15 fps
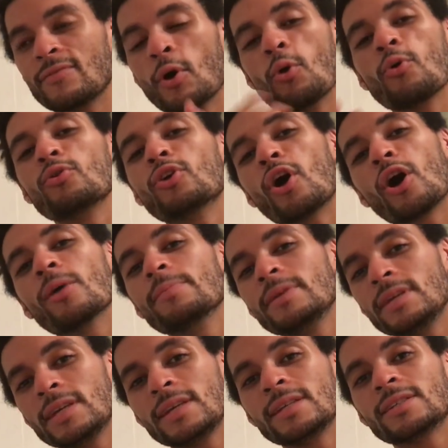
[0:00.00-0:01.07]
owed
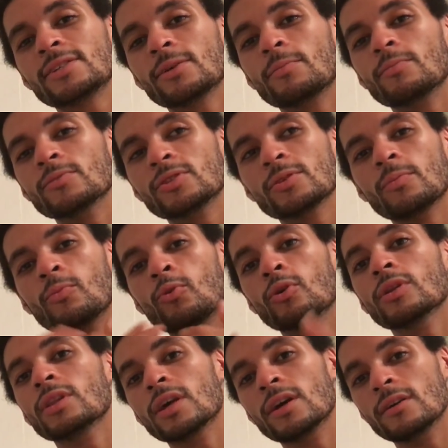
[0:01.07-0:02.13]
RBE some
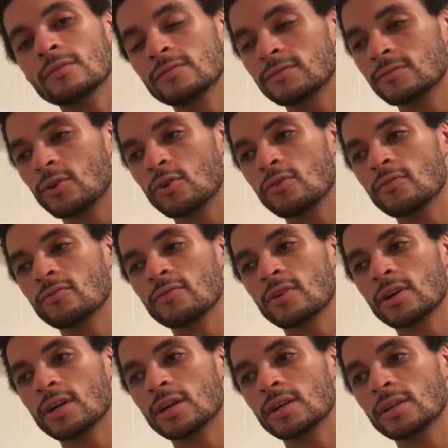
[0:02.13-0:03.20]
more love
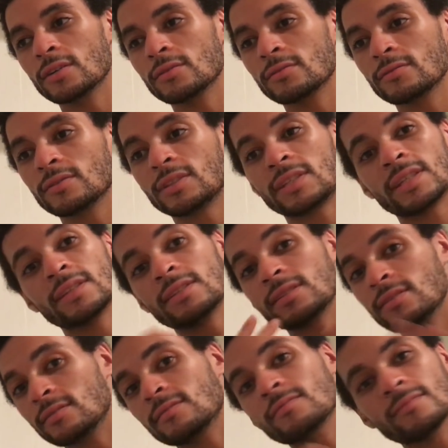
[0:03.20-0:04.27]

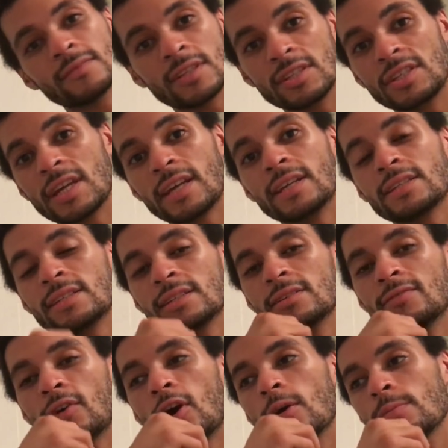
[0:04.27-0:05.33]
since the genesis
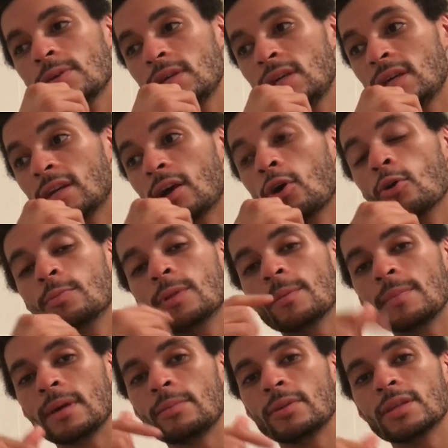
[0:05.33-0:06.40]
of RBE, and I hope
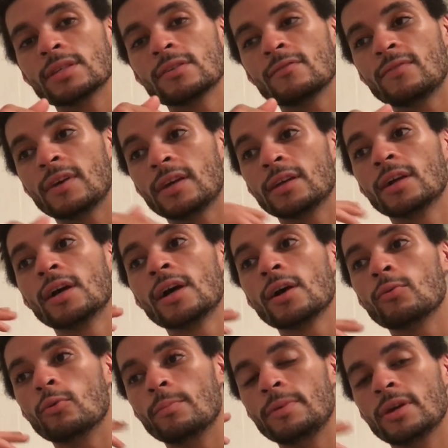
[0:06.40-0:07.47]
that maybe this event
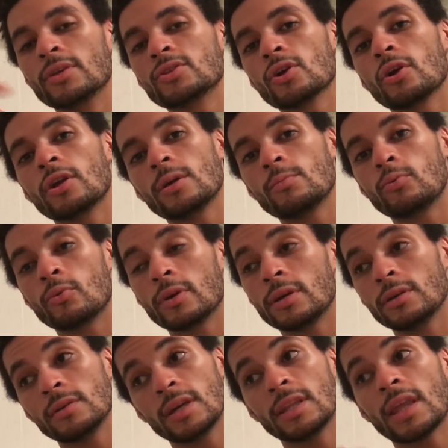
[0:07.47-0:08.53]
will be a turning
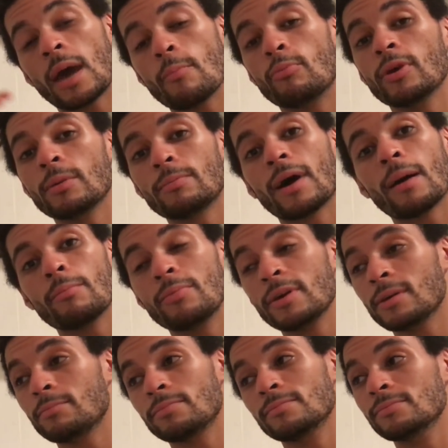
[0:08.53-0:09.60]
point, and that brick by
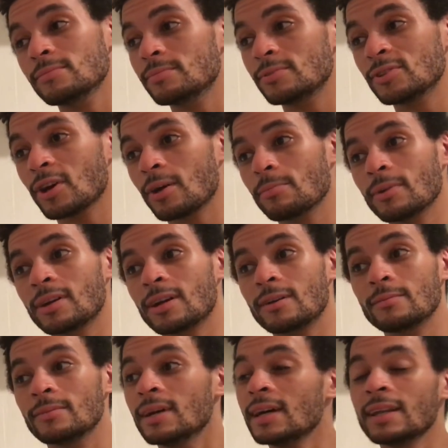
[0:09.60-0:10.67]
brick start
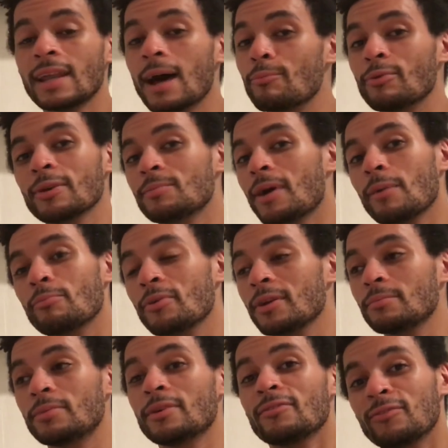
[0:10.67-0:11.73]
become, not brick by
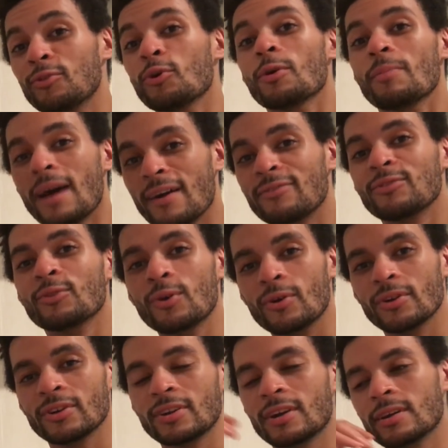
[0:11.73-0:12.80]
brick, but floor by
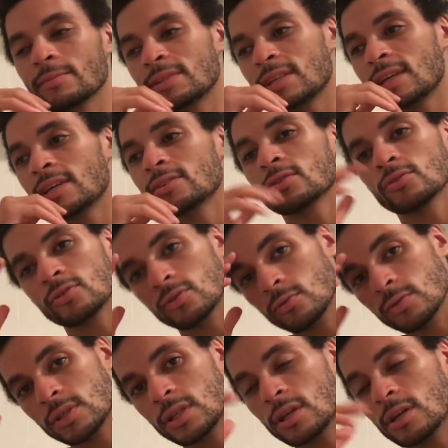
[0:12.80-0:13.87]
floor, you know what I'm saying? So salute to